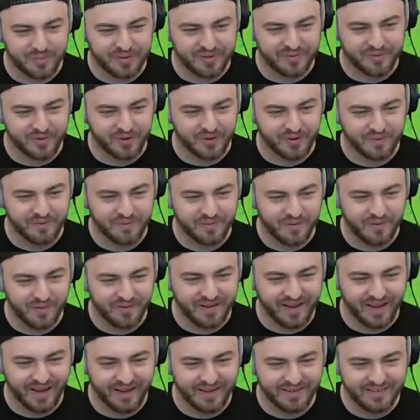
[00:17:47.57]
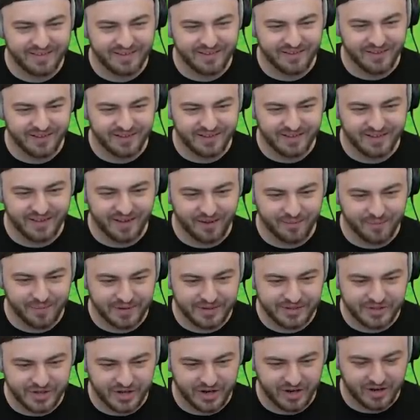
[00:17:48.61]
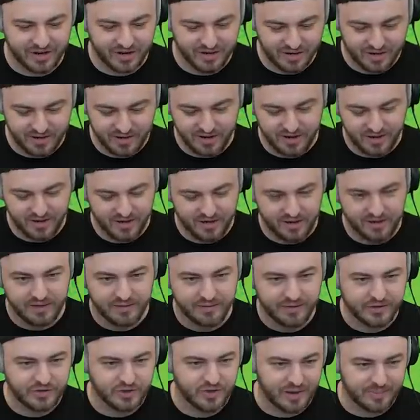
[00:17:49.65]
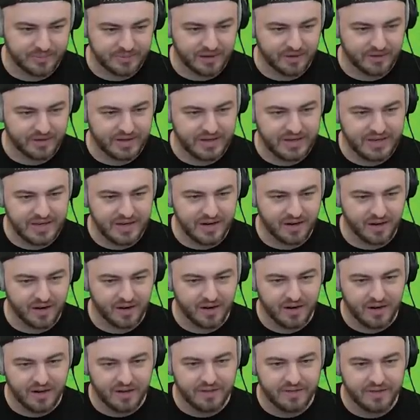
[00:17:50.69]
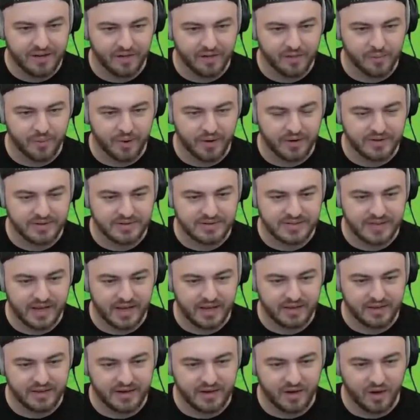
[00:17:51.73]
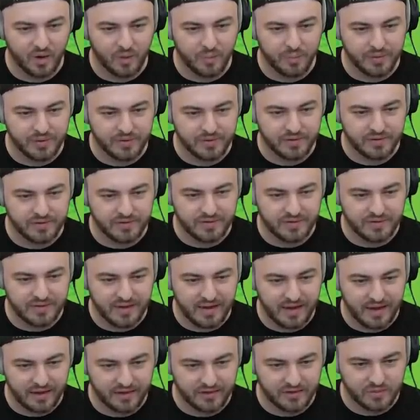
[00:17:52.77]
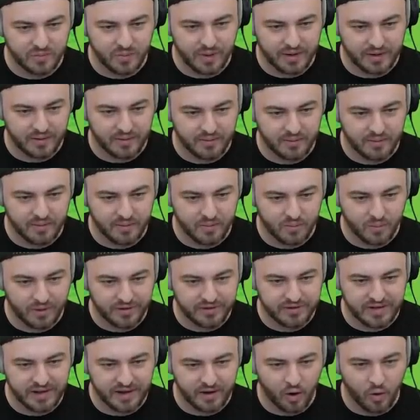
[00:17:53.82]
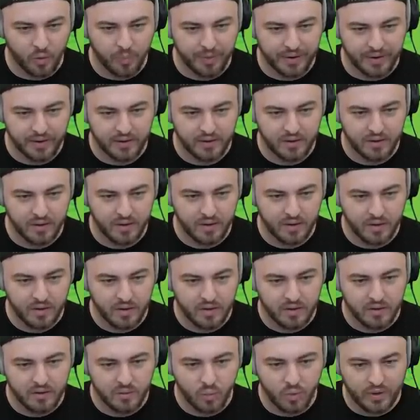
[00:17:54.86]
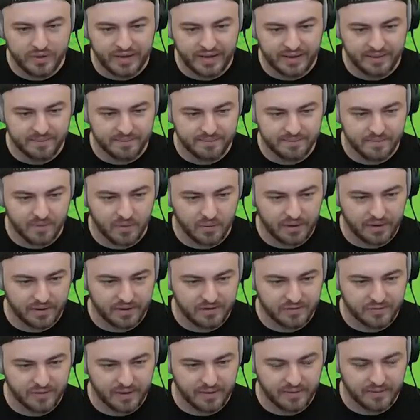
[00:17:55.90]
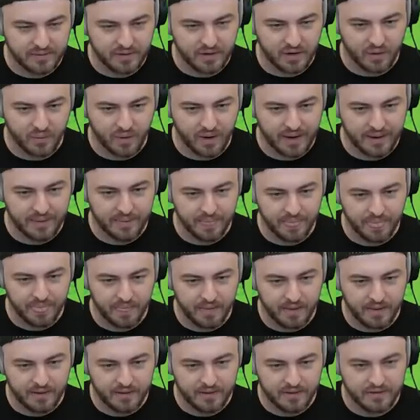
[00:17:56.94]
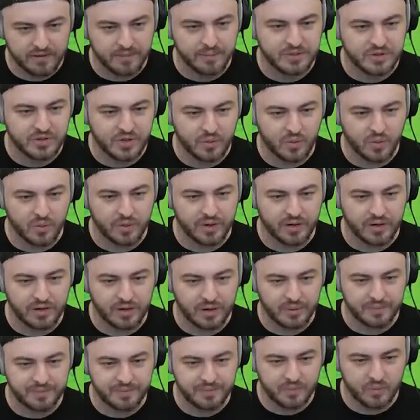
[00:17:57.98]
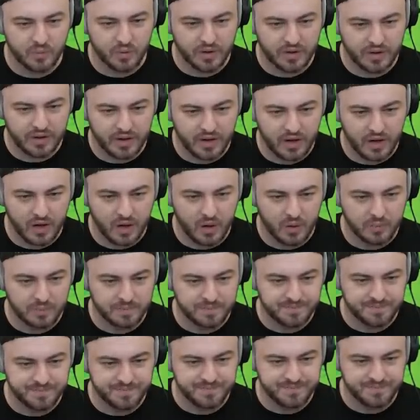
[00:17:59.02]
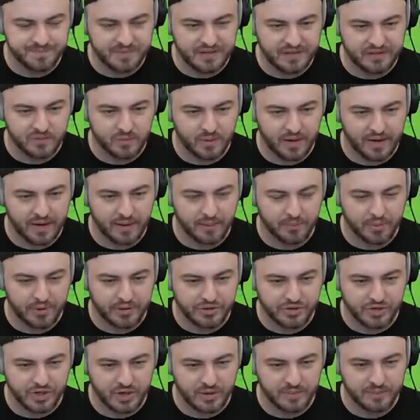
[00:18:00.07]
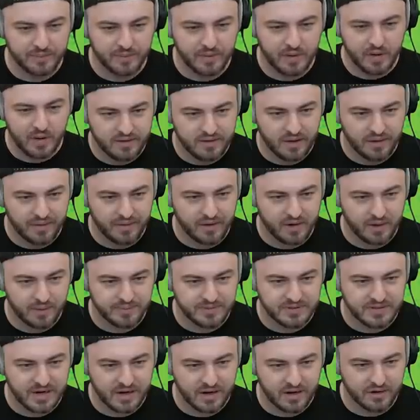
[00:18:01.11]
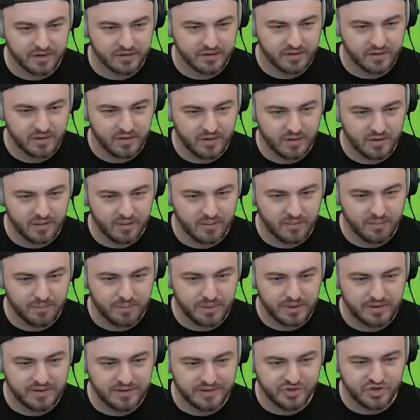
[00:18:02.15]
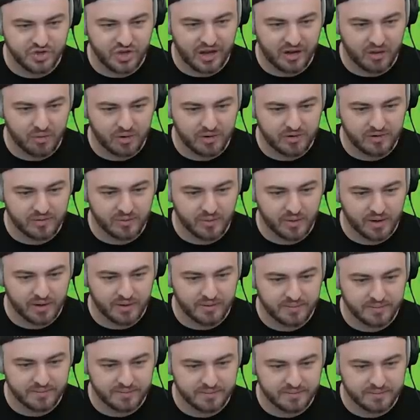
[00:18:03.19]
Biffle. Everyone's, yeah. Okay. Biffle. Sure. Sorry. Can you I, I drop down here. The other button said that it opens this. Wait, why is it not open? What the? Okay, that's fine. You know why? Let me show you what we're gonna do. We're gonna go mm, this way. I'm pretty sure. Now they're upstairs, being degenerates, right?